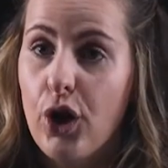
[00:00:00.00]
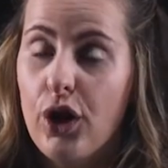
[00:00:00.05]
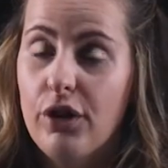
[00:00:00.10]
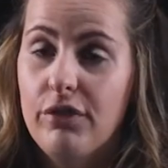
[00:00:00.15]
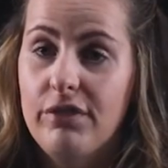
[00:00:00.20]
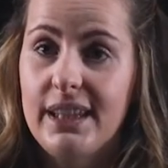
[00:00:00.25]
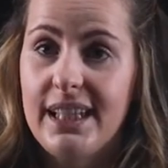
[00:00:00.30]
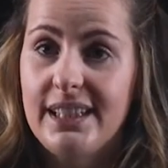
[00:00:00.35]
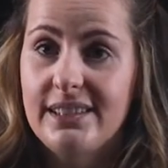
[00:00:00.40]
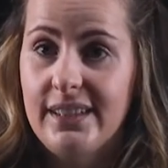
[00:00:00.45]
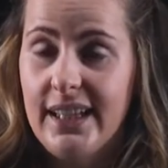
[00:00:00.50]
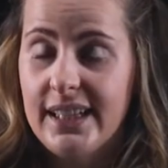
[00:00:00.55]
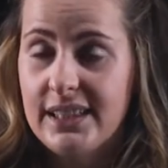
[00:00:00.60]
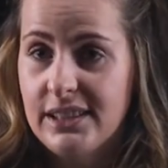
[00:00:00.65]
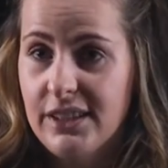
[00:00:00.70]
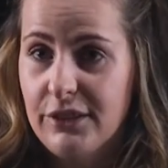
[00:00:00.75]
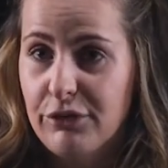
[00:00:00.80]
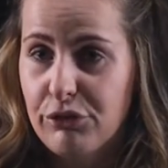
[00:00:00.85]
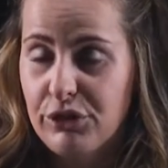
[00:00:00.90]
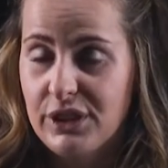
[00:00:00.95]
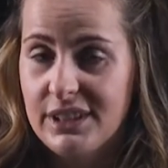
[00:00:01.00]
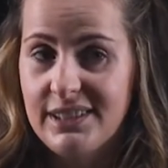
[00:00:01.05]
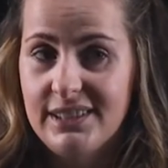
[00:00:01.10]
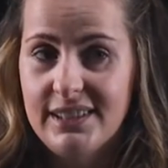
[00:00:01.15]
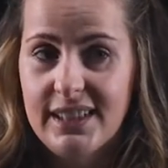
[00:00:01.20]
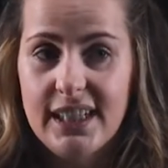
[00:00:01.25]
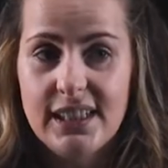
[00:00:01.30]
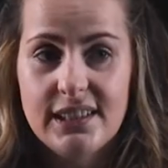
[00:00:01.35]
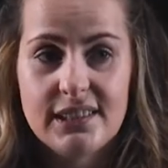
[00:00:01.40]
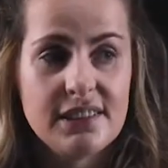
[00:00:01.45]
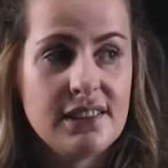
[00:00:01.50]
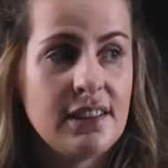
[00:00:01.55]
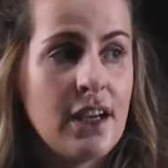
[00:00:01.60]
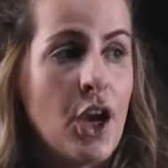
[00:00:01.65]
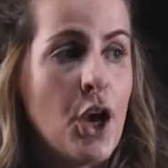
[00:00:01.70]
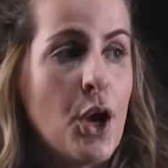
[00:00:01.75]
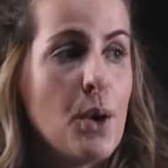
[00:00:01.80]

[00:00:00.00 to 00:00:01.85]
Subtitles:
of these lactiferous ducts